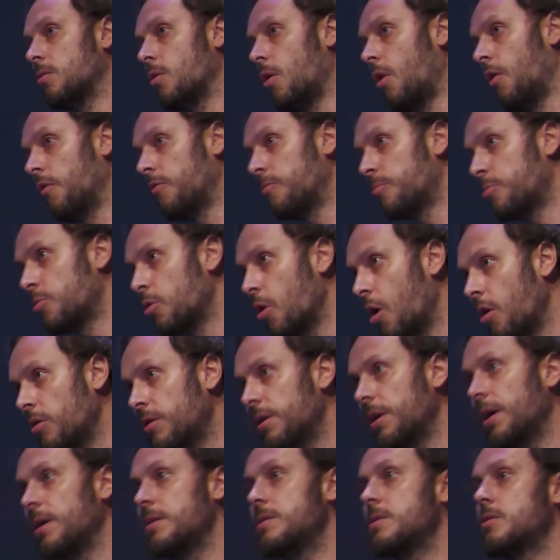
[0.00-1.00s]
of
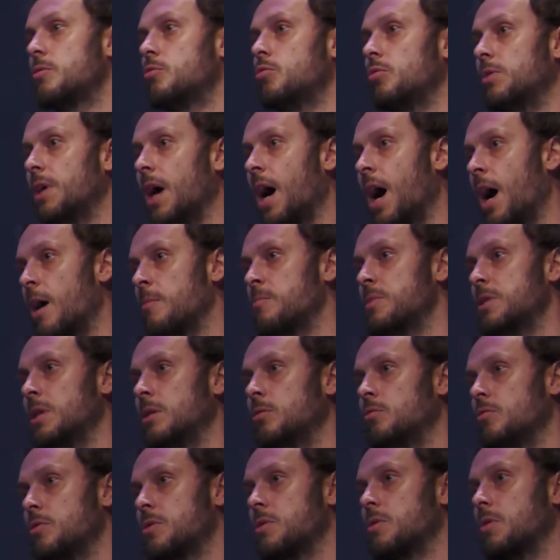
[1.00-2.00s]
progress to the arms
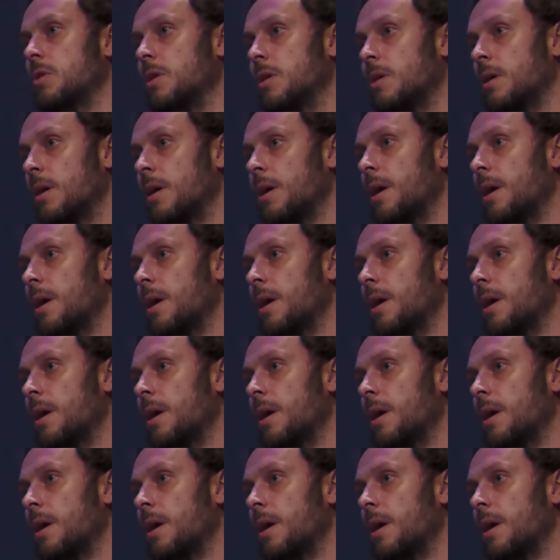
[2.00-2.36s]
industry.